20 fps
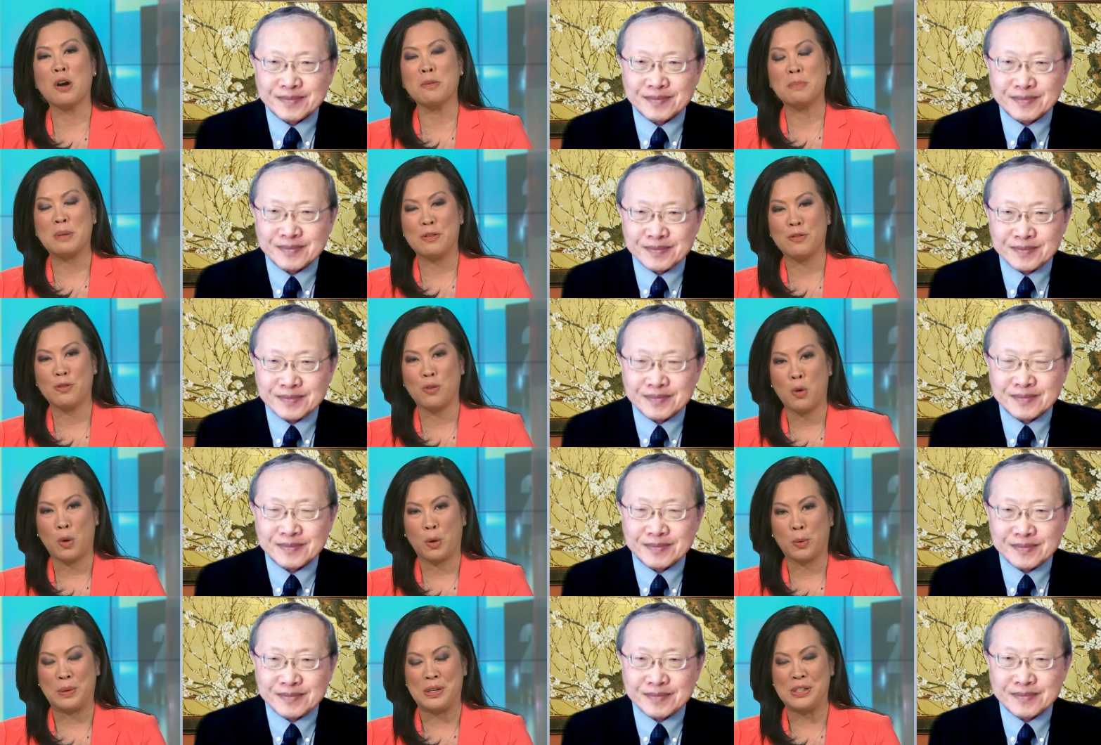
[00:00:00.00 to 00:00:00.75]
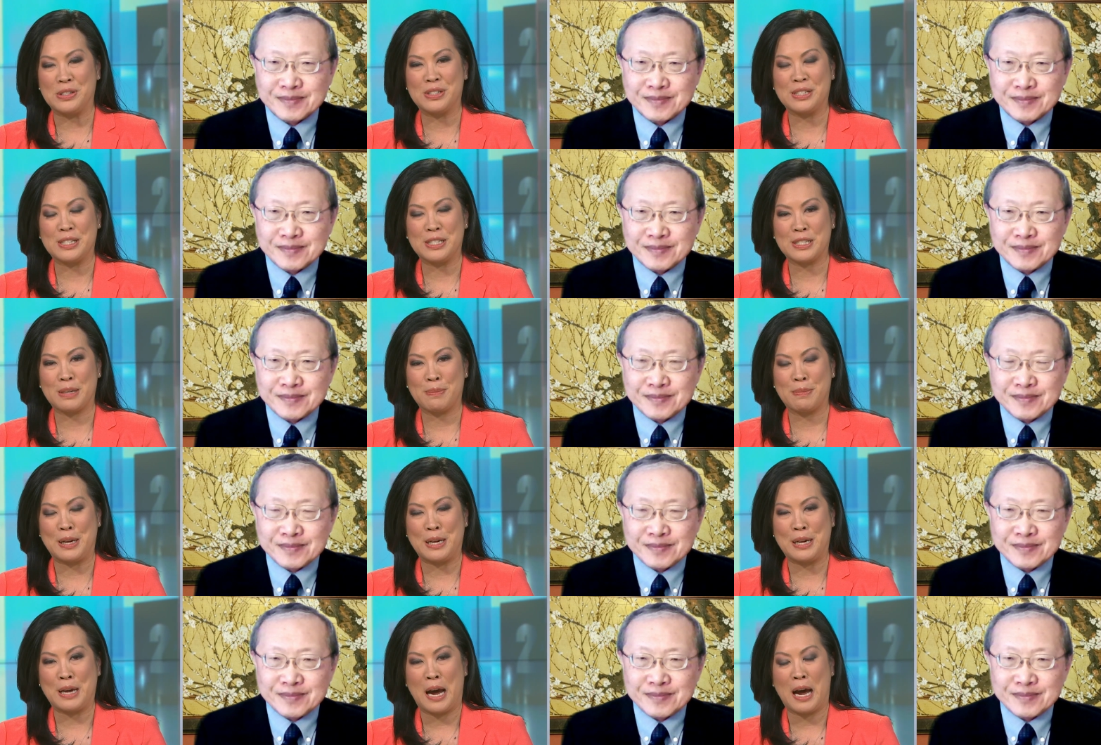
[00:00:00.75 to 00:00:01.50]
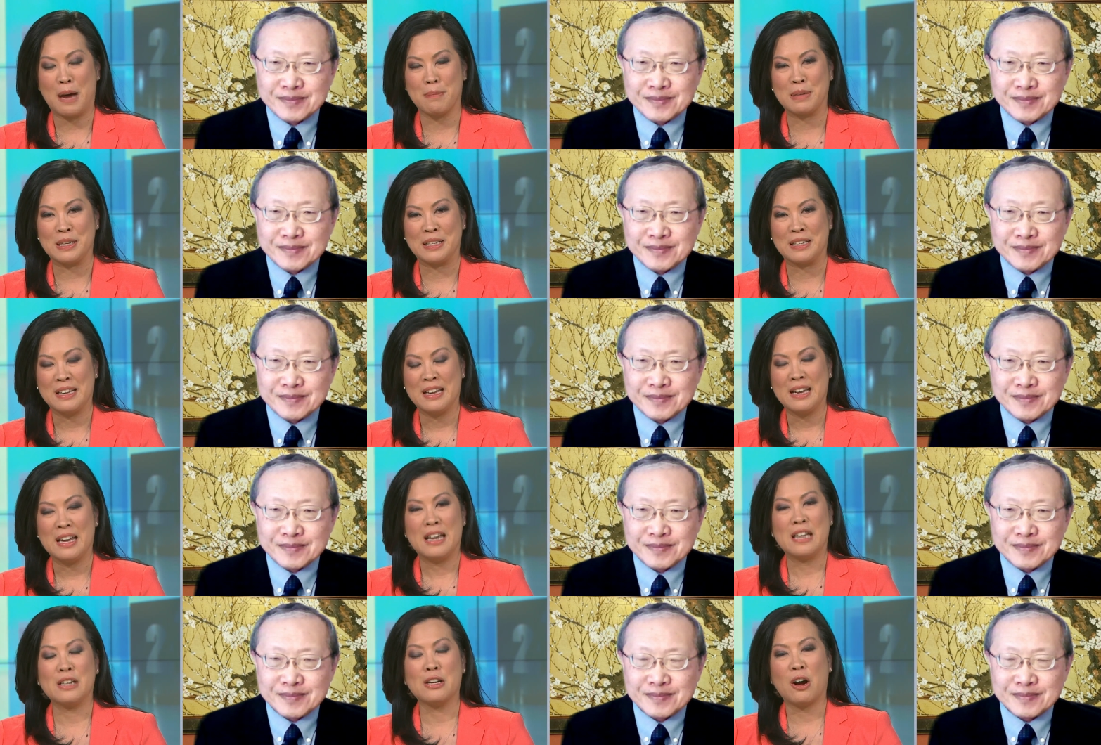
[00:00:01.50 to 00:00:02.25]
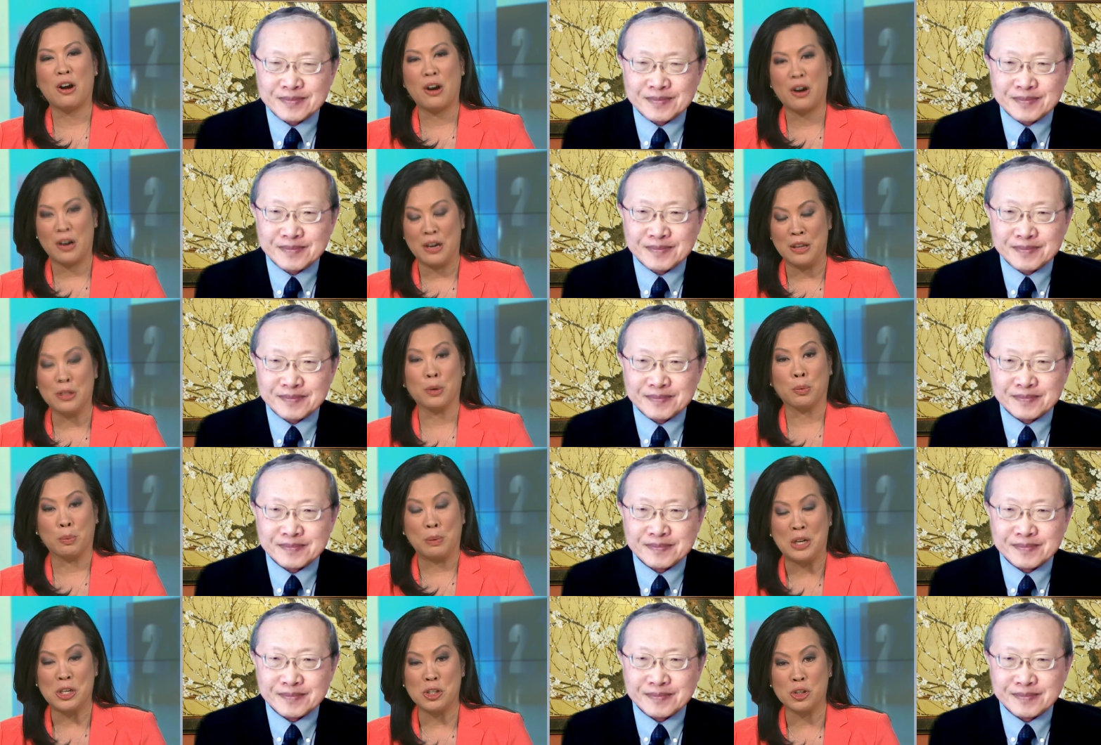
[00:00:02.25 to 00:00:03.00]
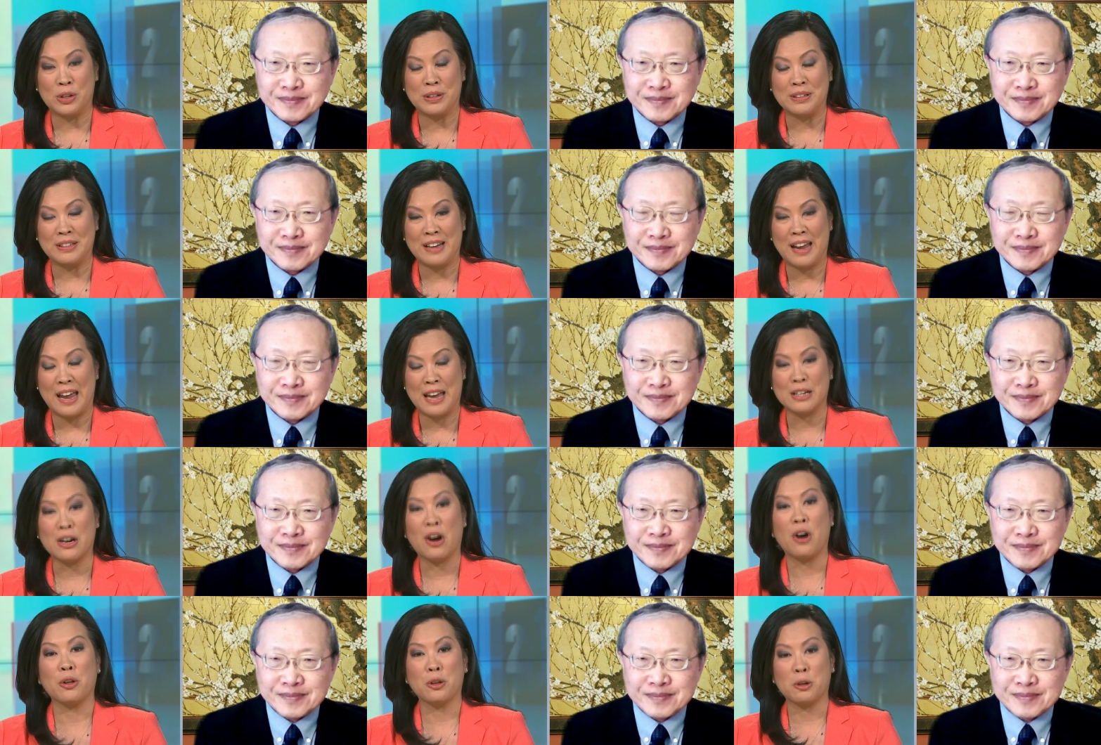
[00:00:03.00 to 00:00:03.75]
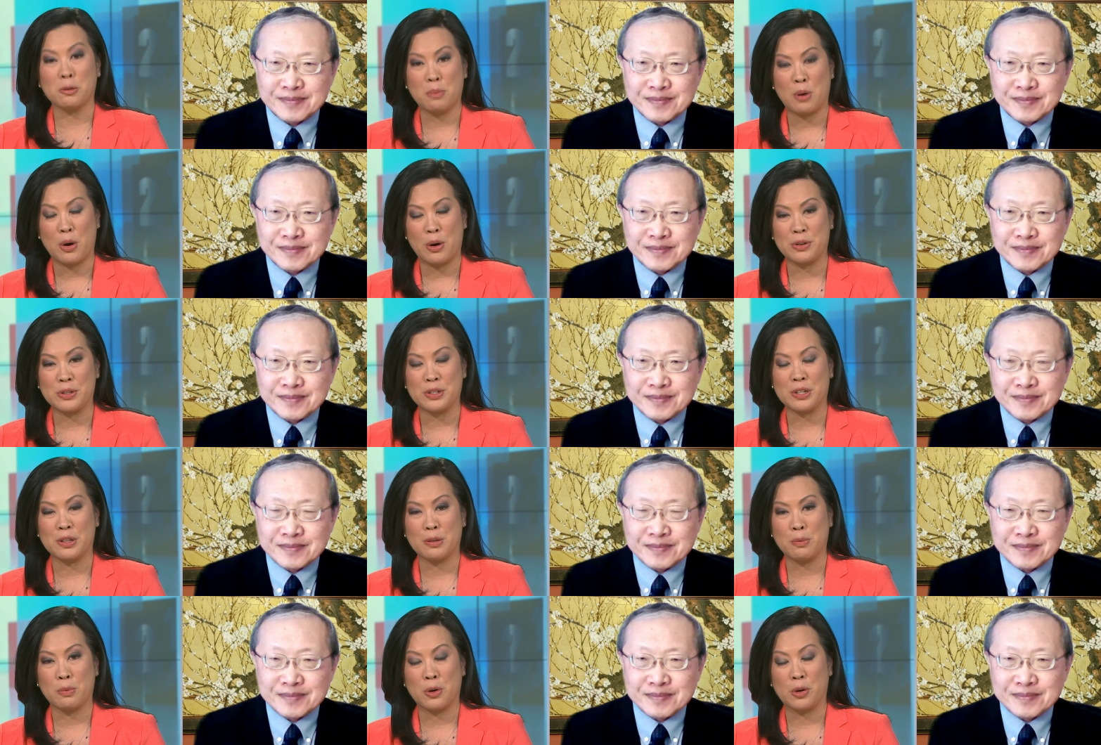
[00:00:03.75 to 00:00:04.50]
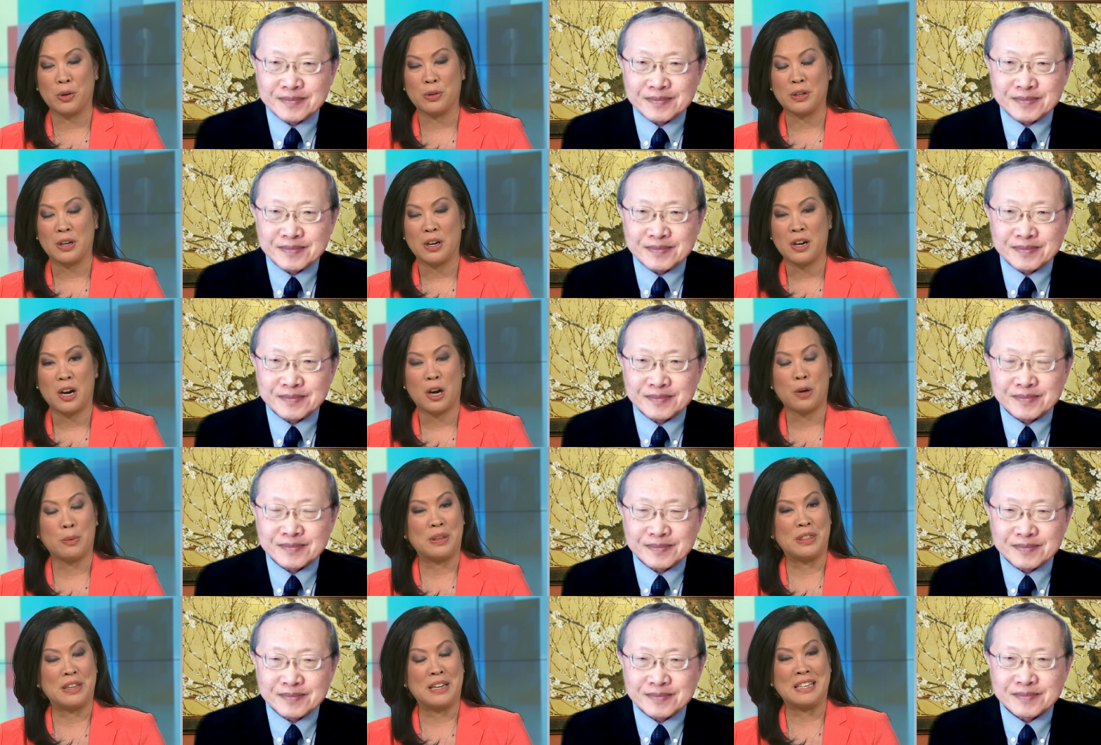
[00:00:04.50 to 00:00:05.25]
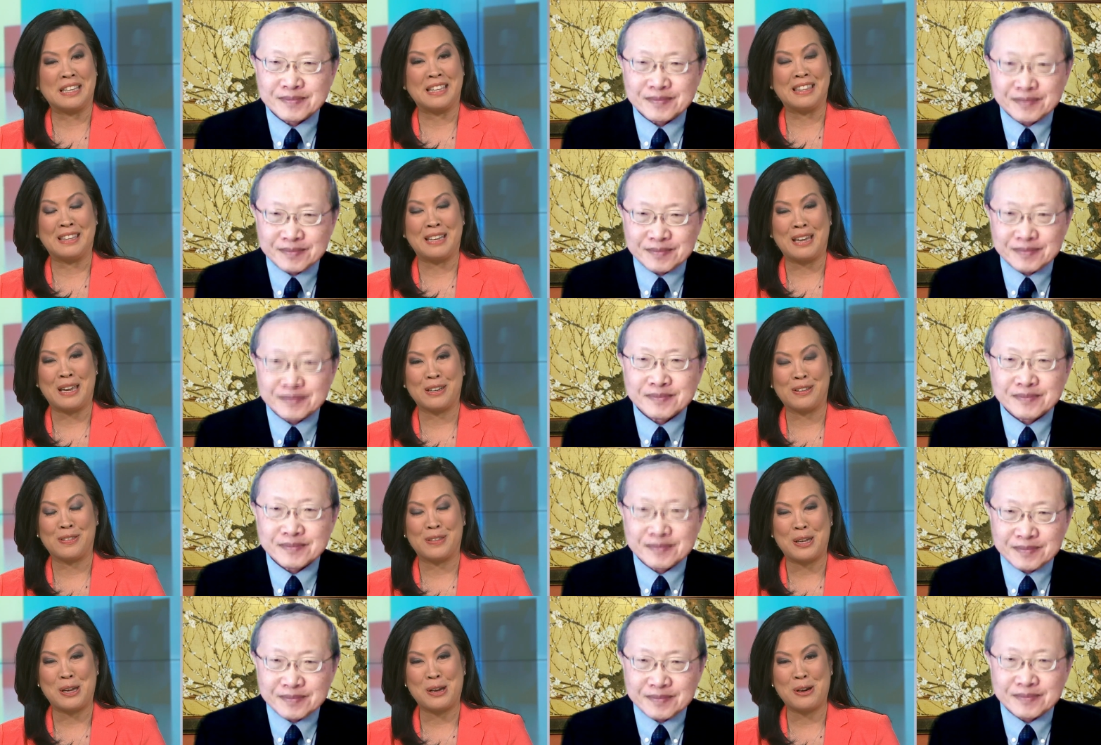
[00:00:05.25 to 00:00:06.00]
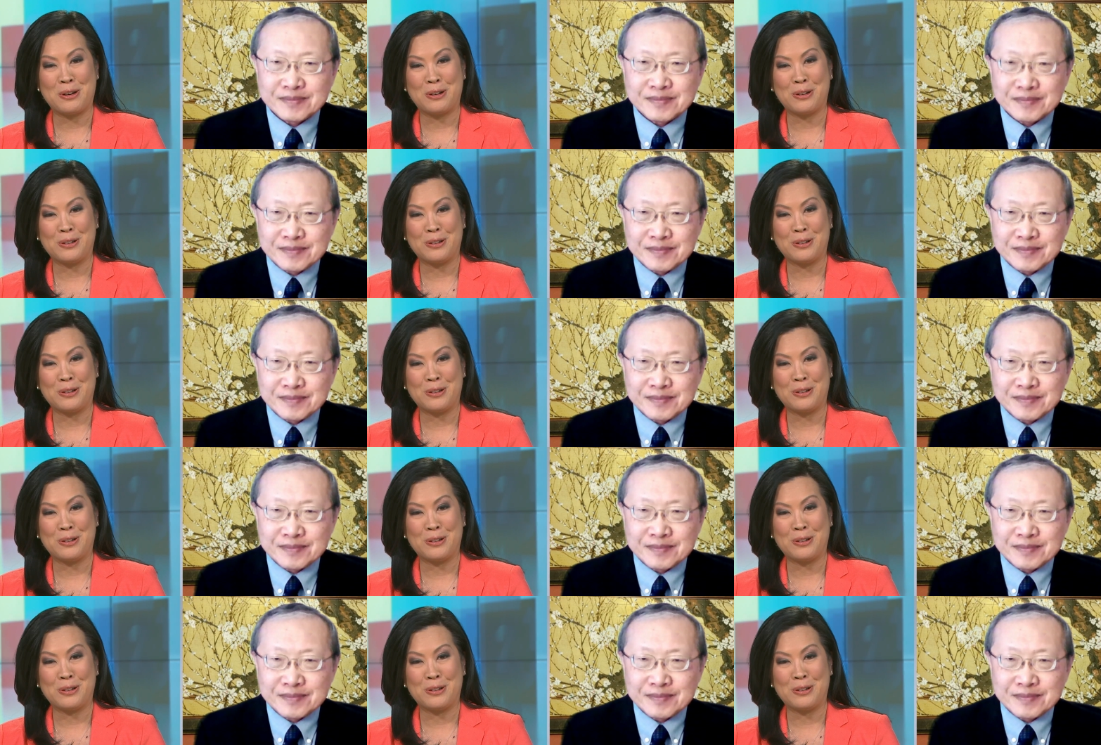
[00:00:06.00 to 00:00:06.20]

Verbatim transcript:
Speaker 1: before we see something happen in in the region and other parts of the world? Are we thinking the end of the year,